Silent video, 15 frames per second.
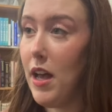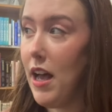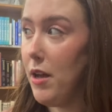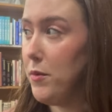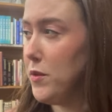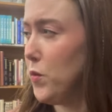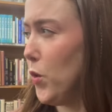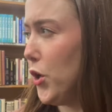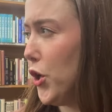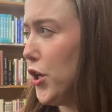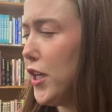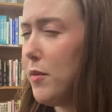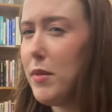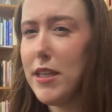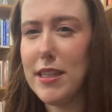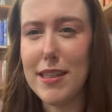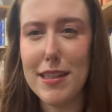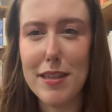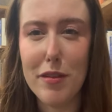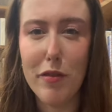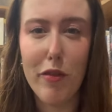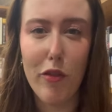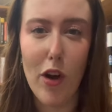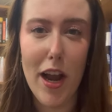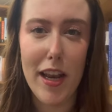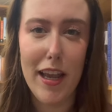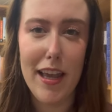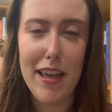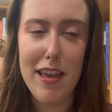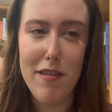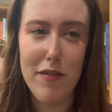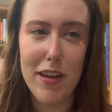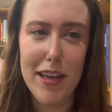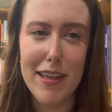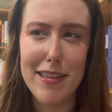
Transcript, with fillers: I was wondering because it's a Friday evening,